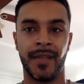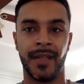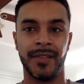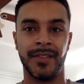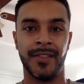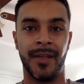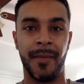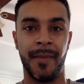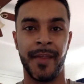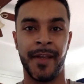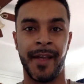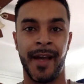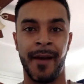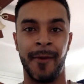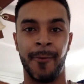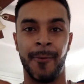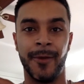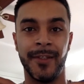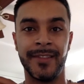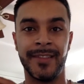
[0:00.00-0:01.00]
something I
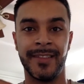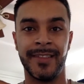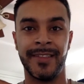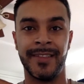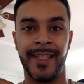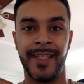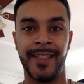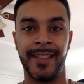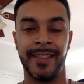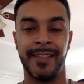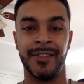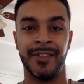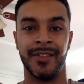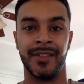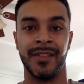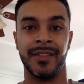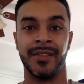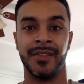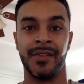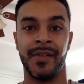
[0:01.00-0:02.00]
wasn't taking into
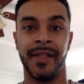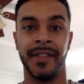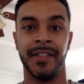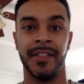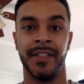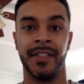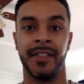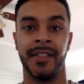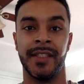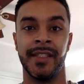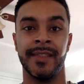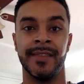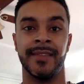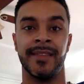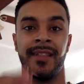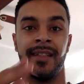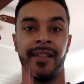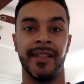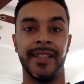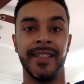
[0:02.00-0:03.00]
consideration is
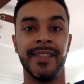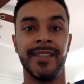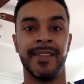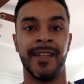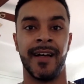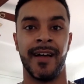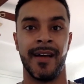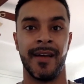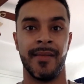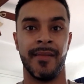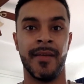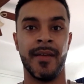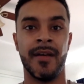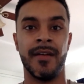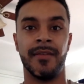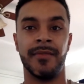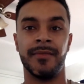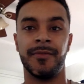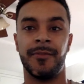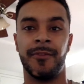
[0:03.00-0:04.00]
the lead time
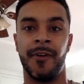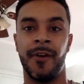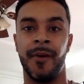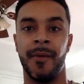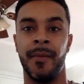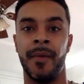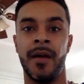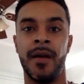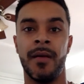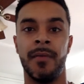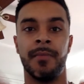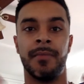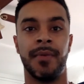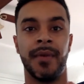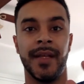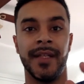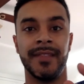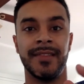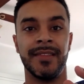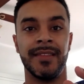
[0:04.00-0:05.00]
from
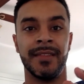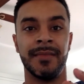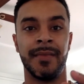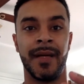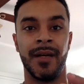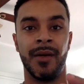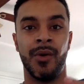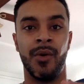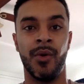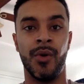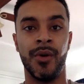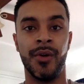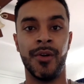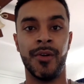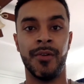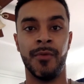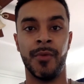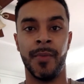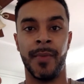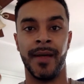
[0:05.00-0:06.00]
placing my
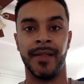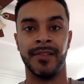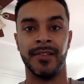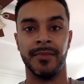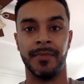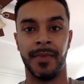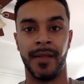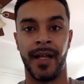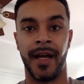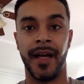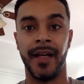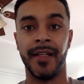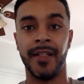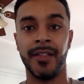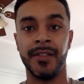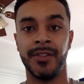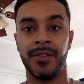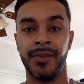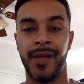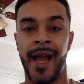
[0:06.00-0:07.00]
order with my
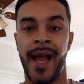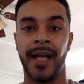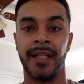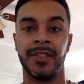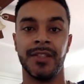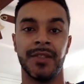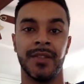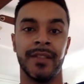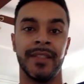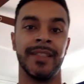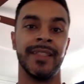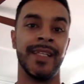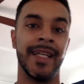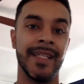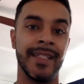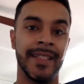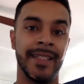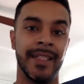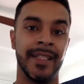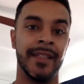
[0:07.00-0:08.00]
supplier to actually
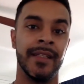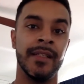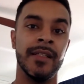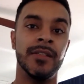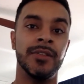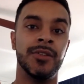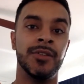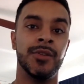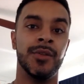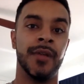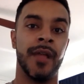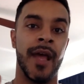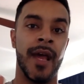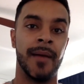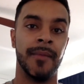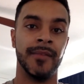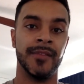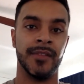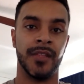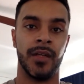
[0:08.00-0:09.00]
getting it into an
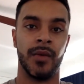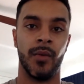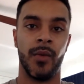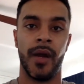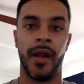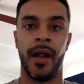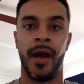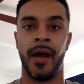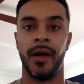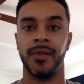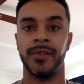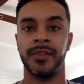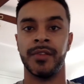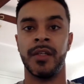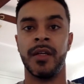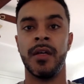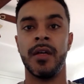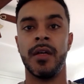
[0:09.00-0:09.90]
Amazon warehouse